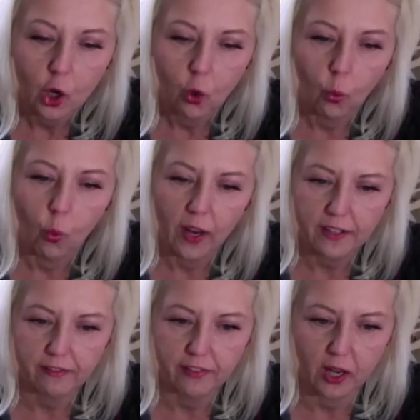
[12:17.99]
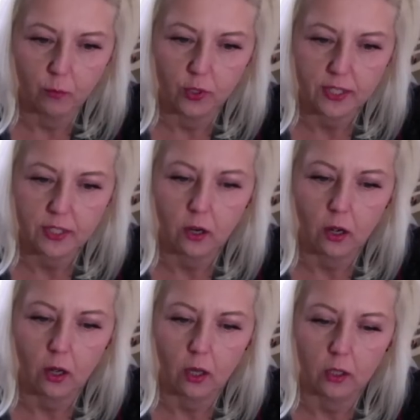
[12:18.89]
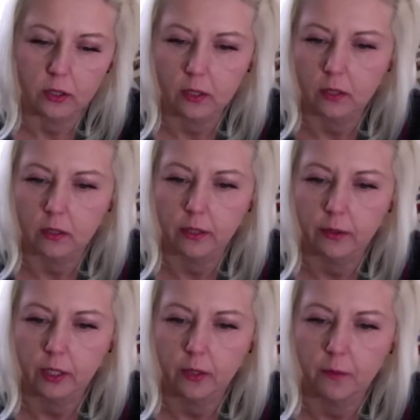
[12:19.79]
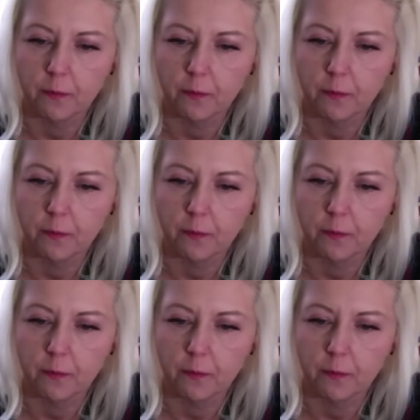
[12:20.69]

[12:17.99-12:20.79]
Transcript: One of them was called, oh, here we go,